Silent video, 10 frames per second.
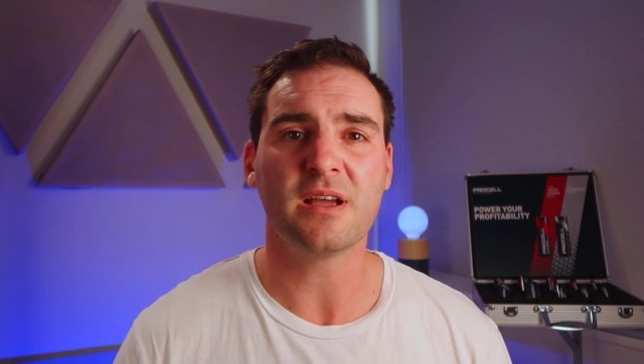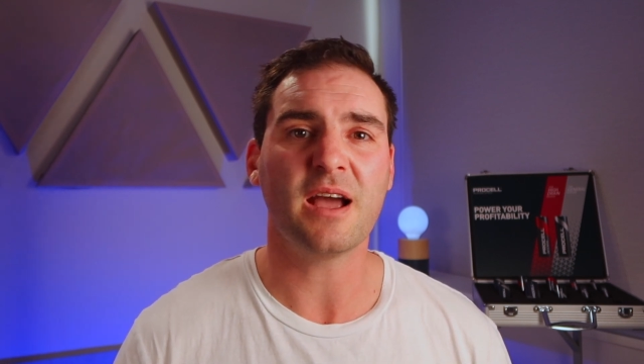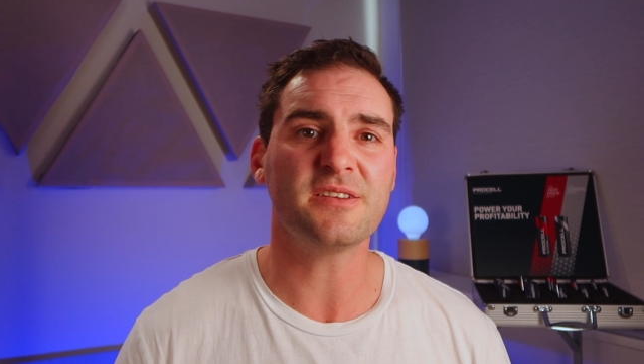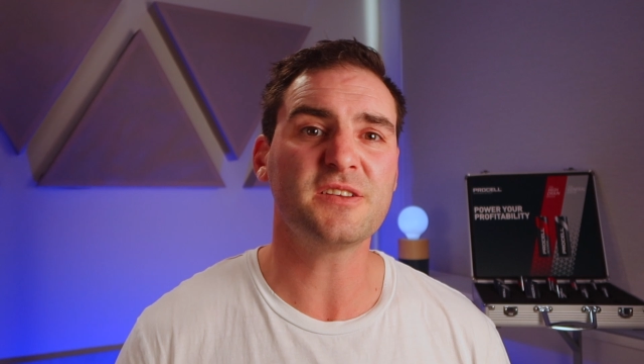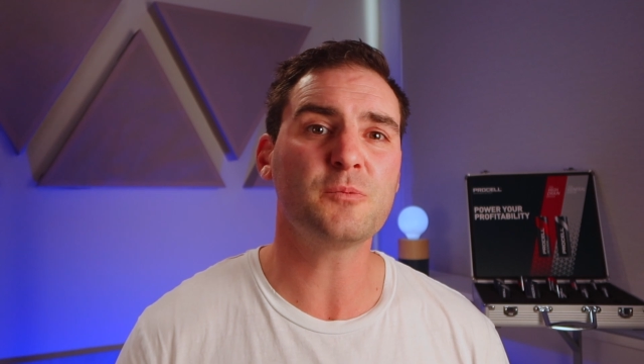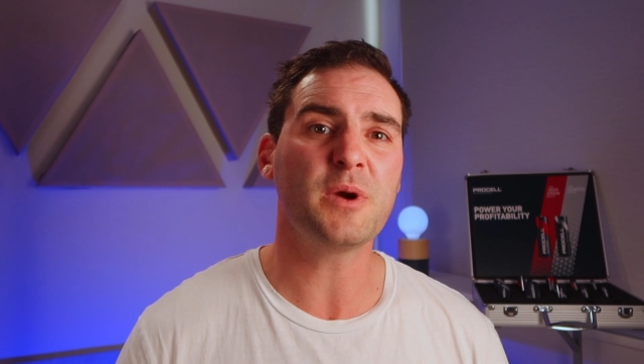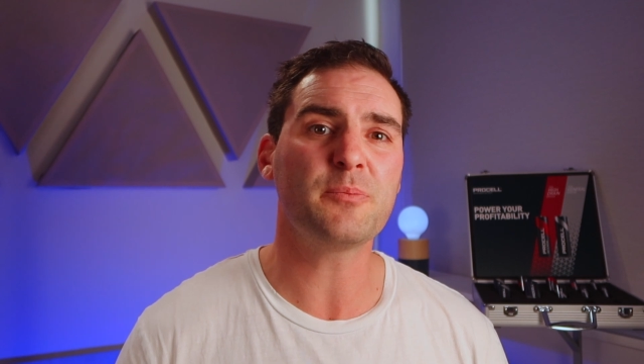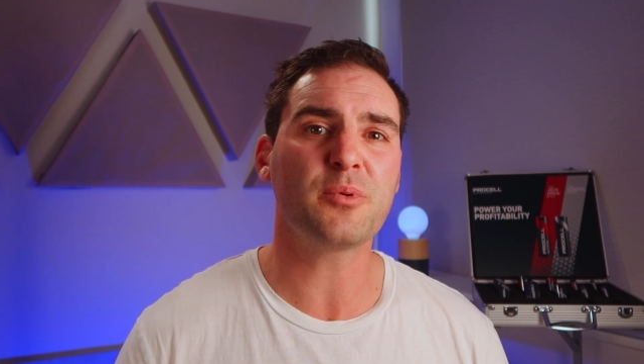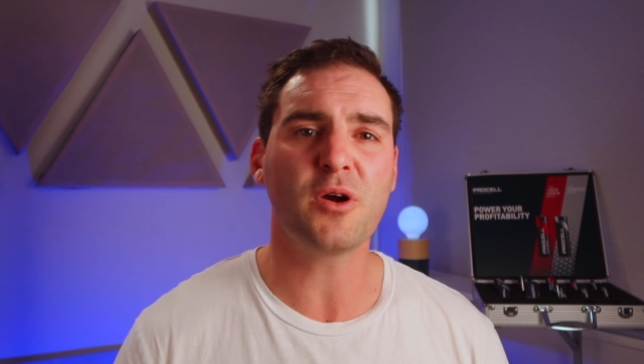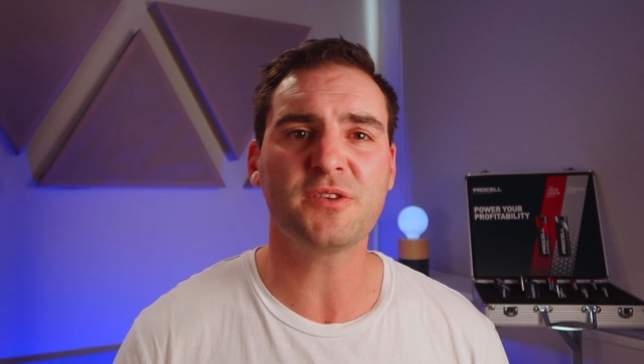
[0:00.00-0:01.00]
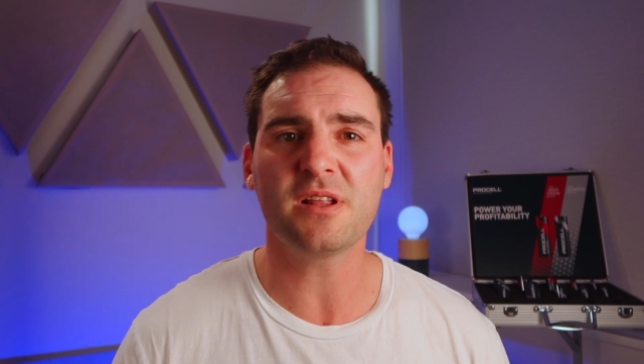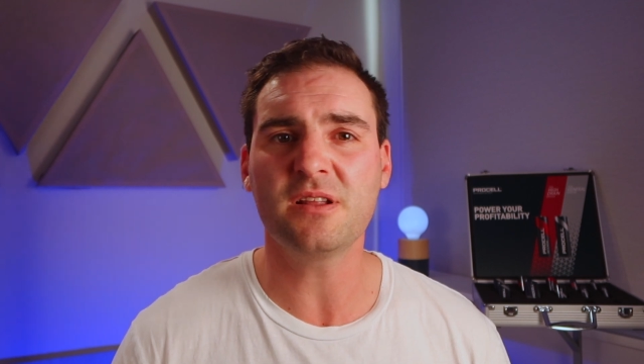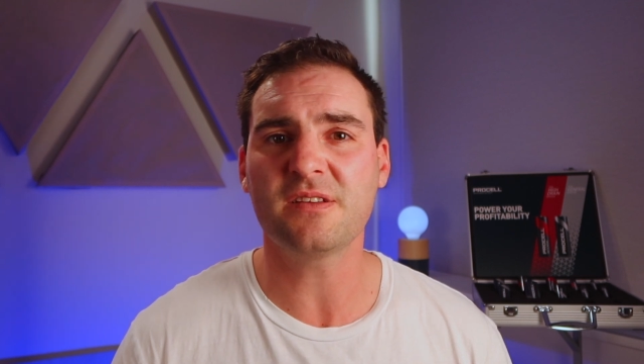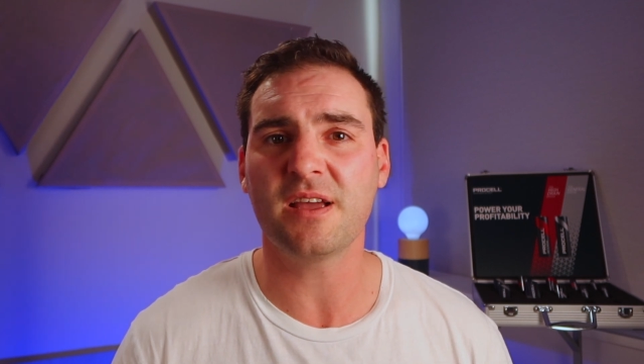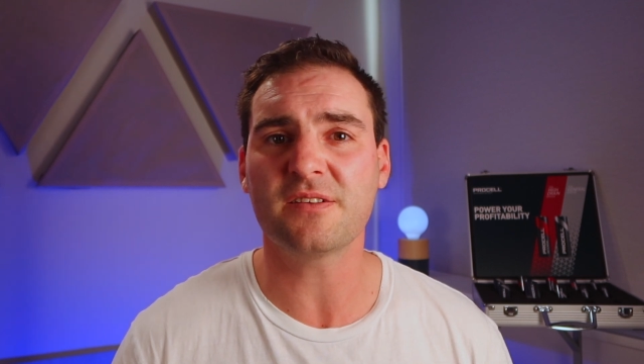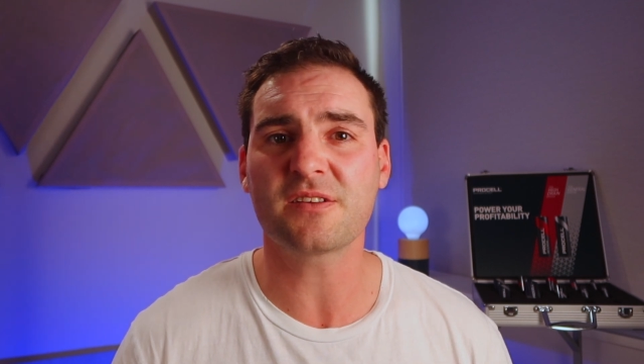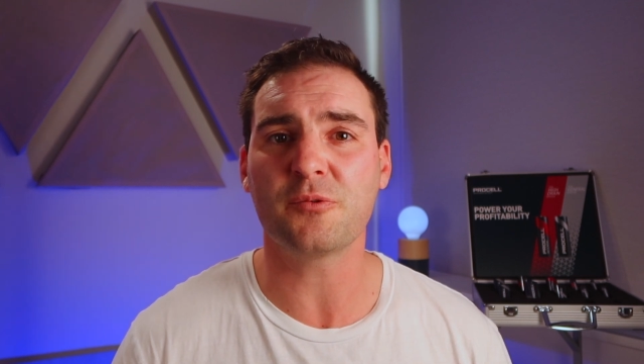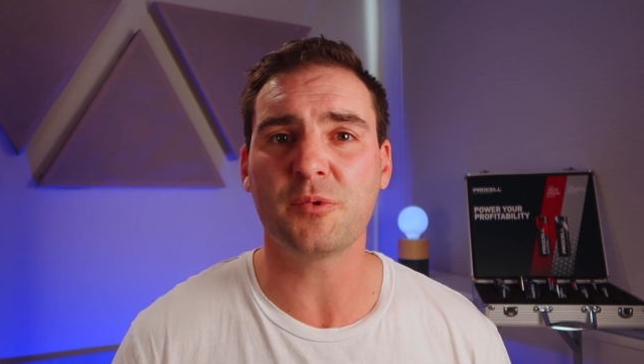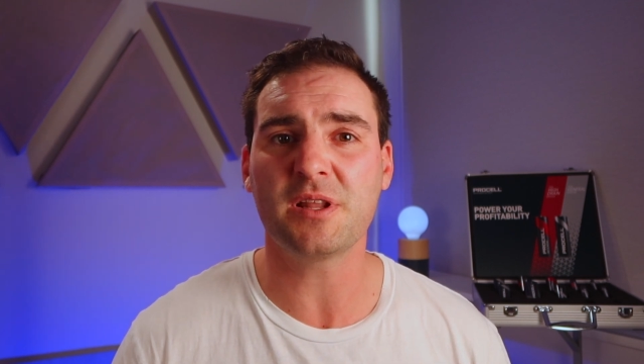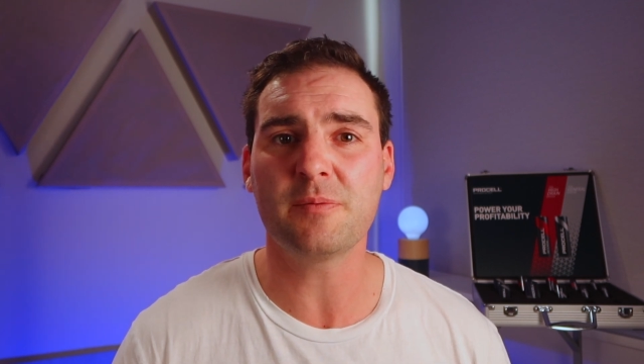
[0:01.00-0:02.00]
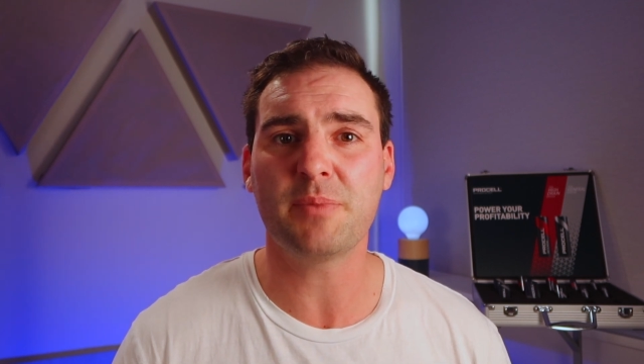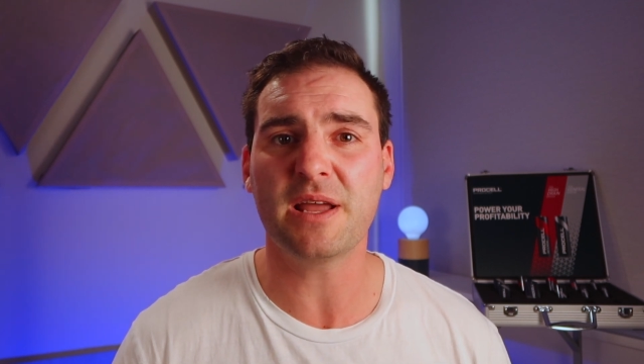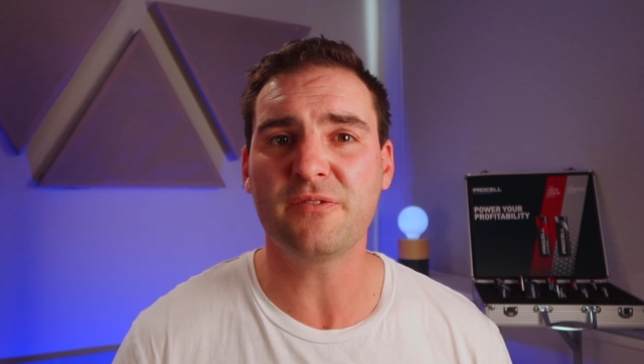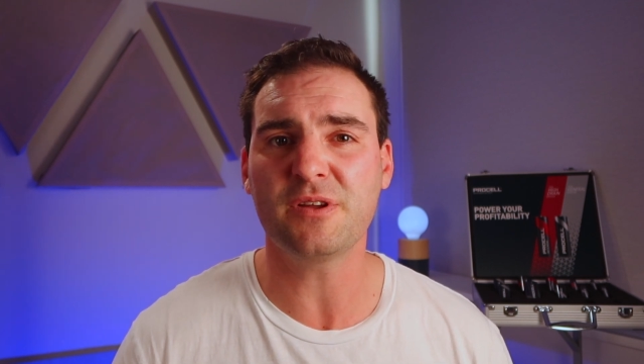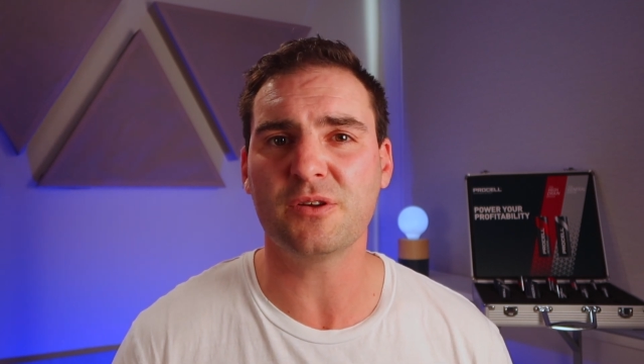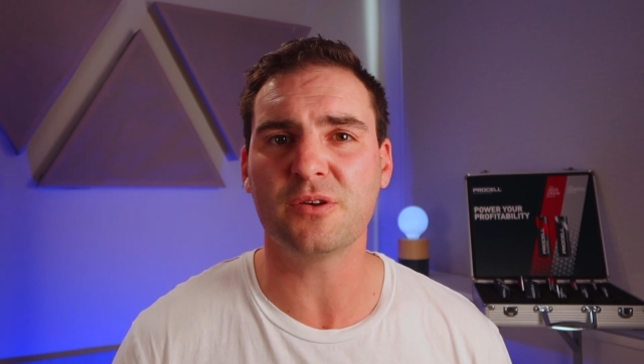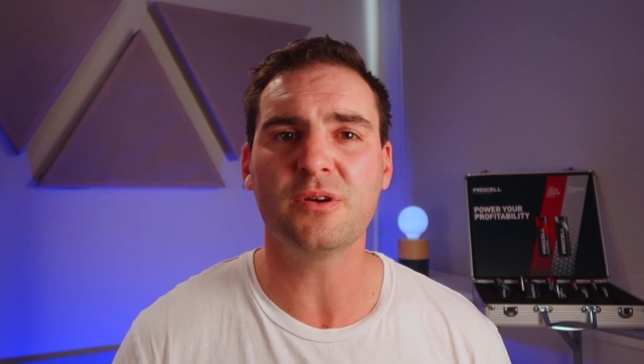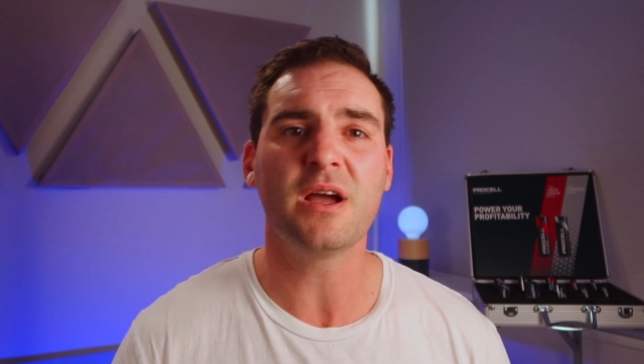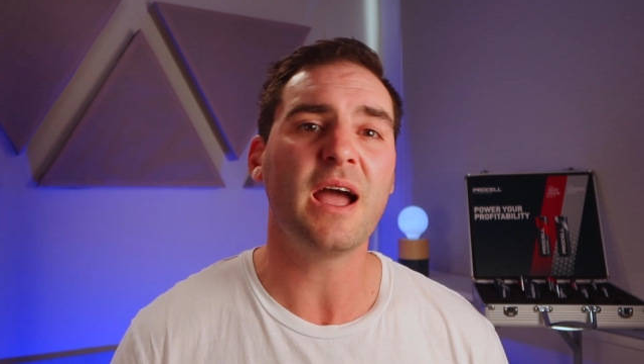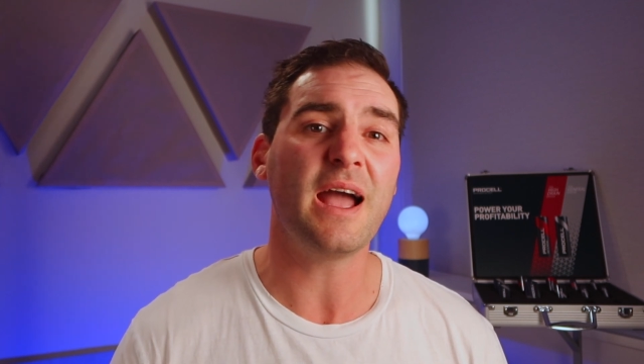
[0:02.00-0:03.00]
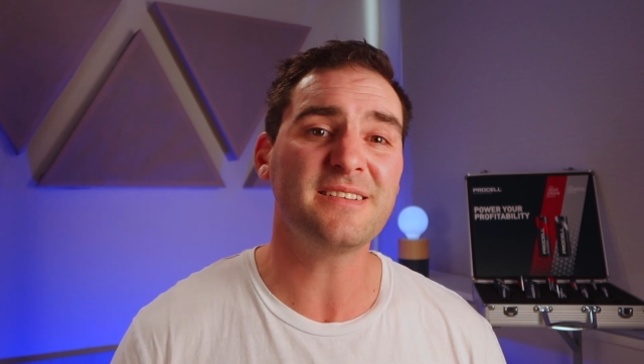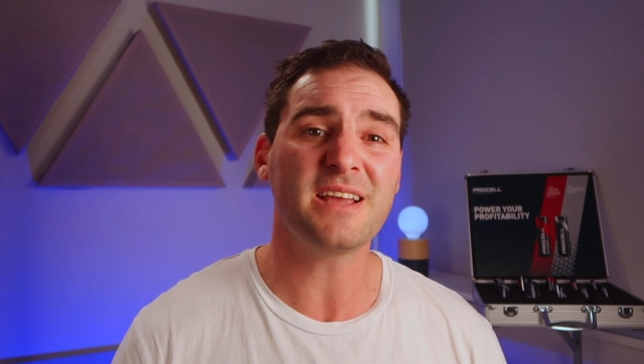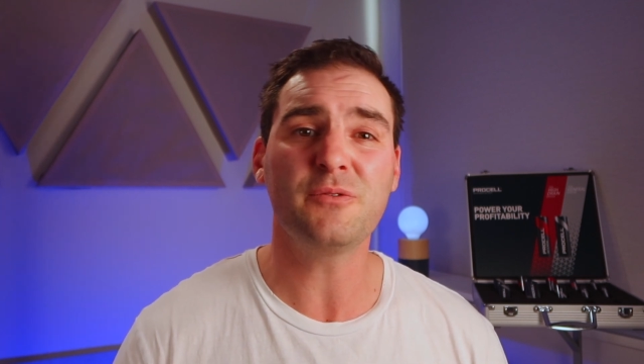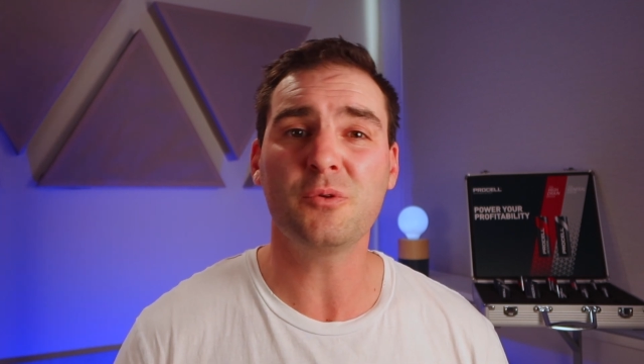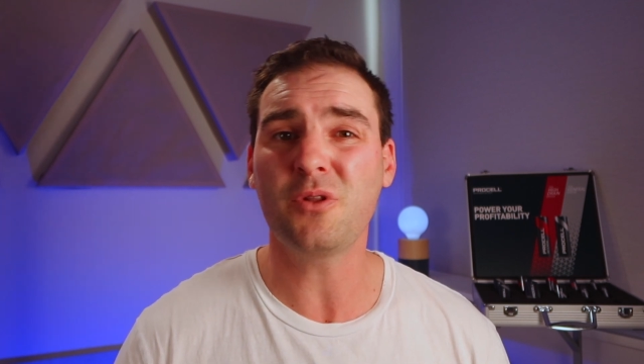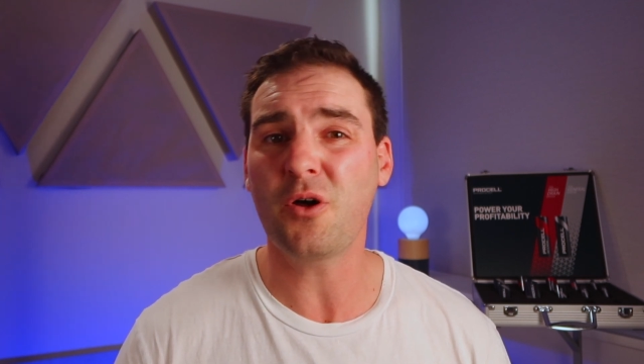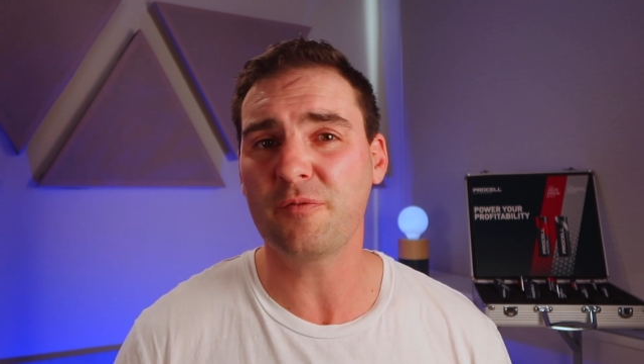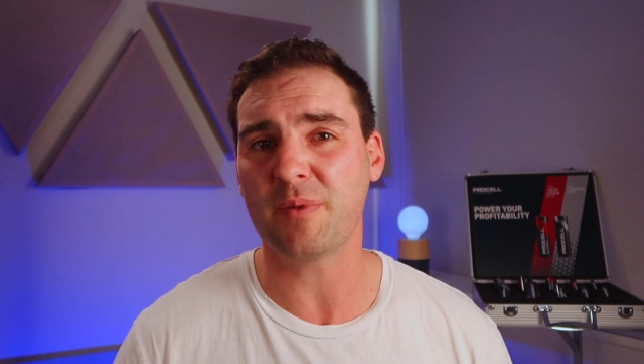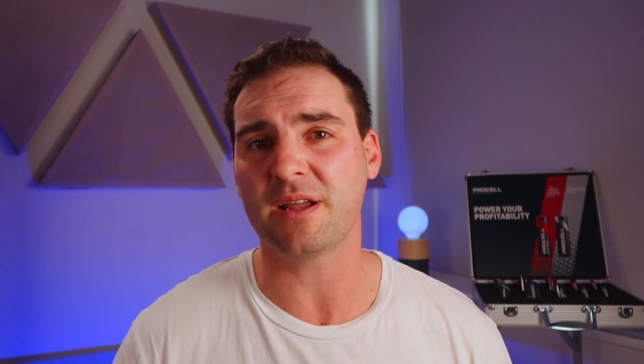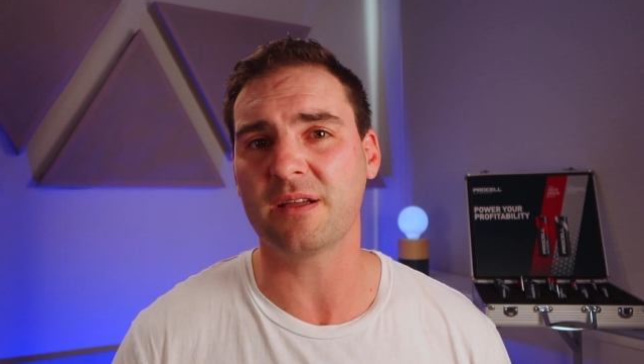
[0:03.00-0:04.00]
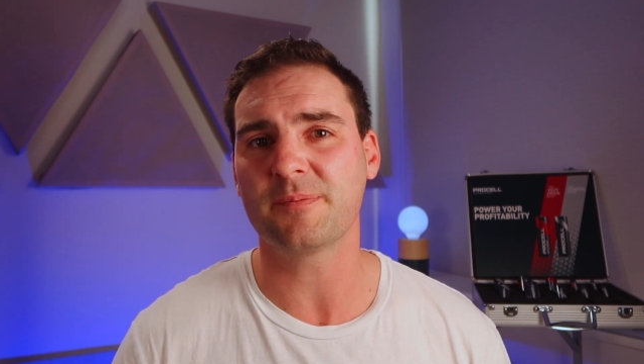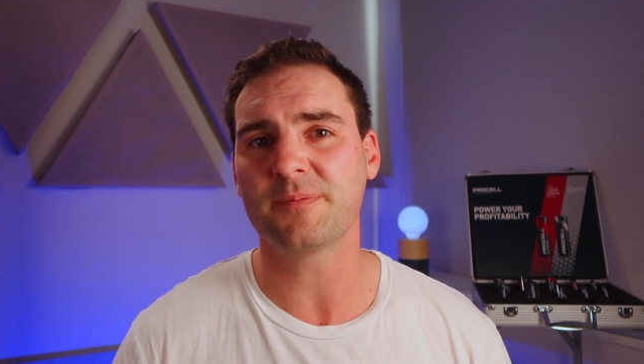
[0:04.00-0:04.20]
as this is when Procell Intense can really benefit you and save you a lot of money.